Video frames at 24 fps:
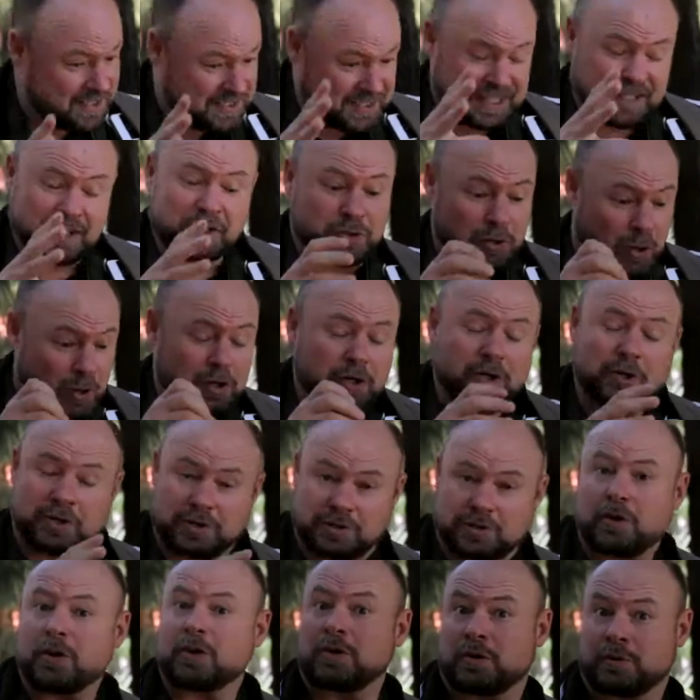it's getting darker
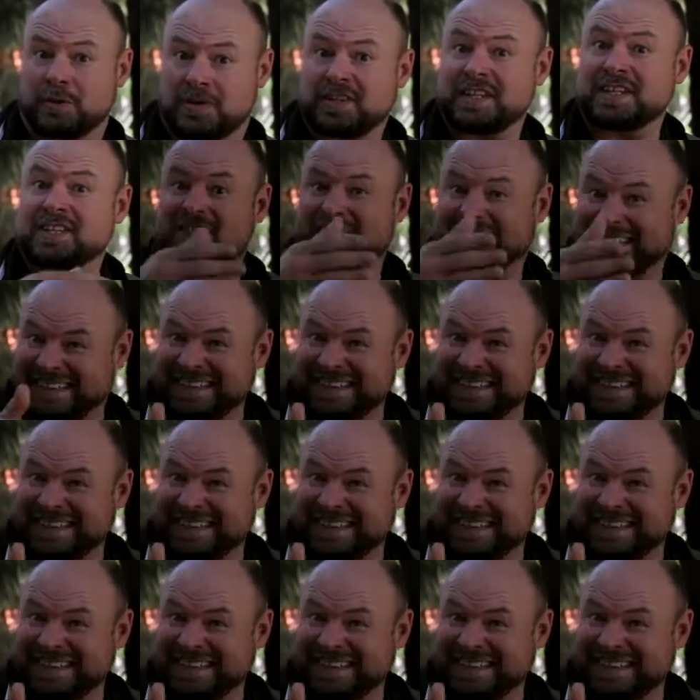and darker with each